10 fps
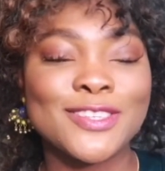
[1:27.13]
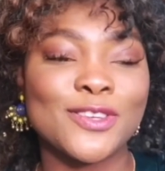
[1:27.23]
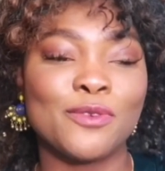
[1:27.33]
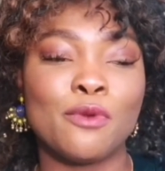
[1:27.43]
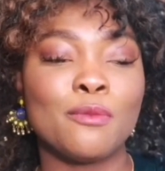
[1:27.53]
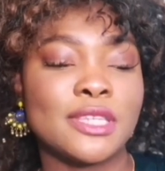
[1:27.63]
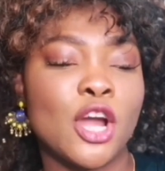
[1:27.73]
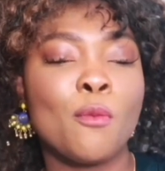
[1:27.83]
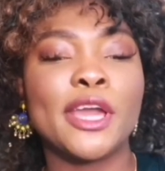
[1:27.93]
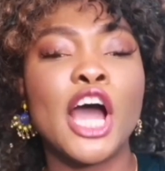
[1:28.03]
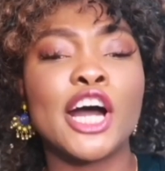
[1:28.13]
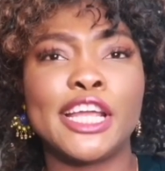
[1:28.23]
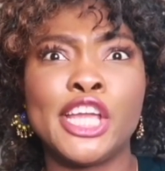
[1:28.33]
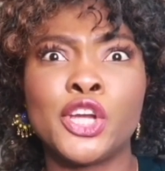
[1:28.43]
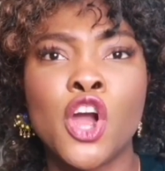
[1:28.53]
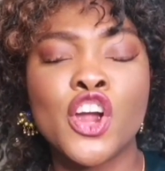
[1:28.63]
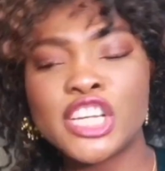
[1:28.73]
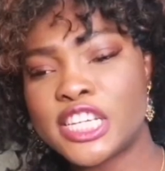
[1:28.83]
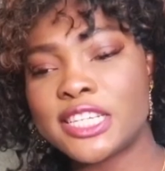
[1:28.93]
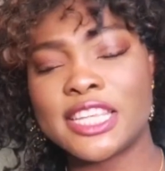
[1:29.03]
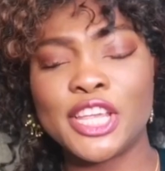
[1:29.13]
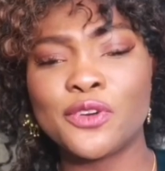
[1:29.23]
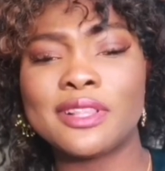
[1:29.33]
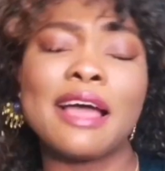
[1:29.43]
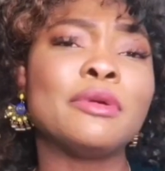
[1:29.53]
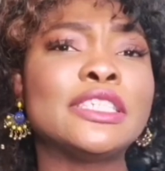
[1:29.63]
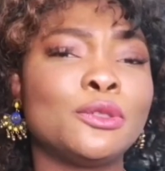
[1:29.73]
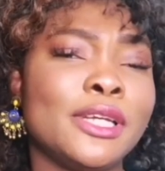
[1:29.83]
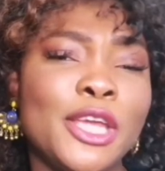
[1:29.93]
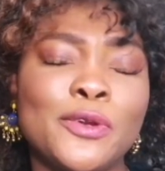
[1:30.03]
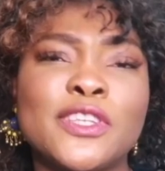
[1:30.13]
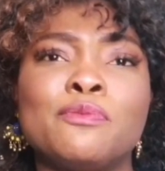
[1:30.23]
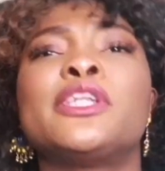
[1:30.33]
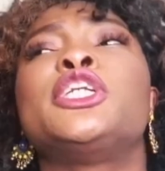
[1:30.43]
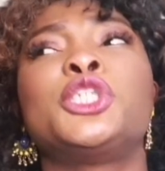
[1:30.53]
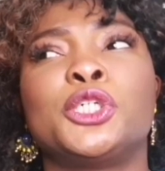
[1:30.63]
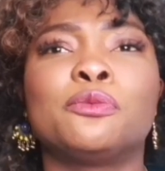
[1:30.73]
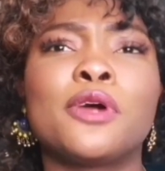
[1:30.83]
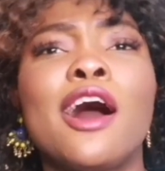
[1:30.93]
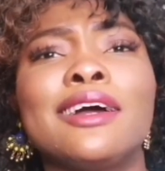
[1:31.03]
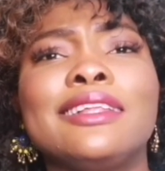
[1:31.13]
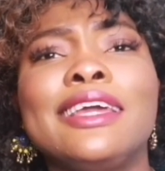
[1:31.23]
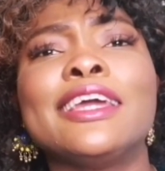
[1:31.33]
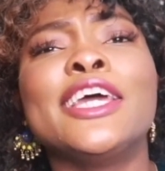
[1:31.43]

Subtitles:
So mom's like, oh my god, eat your oranges, eat your lemons, or eat your spinach, or your broccoli.